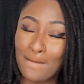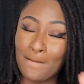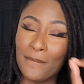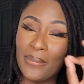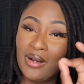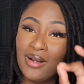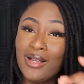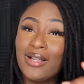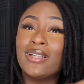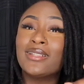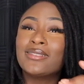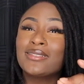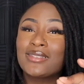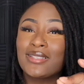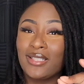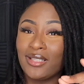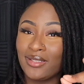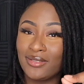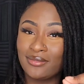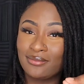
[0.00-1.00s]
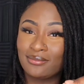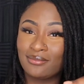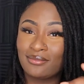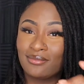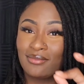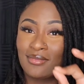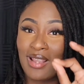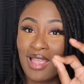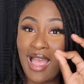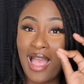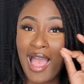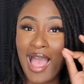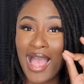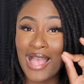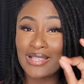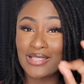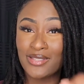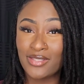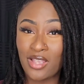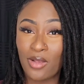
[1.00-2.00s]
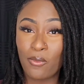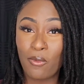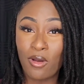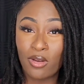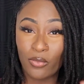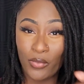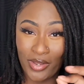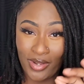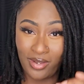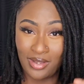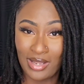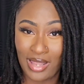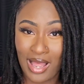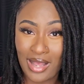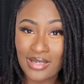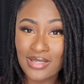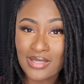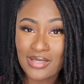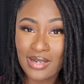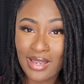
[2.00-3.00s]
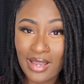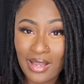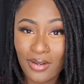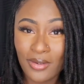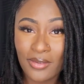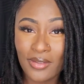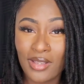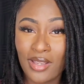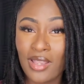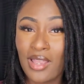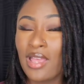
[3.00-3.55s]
But as someone with Locs now,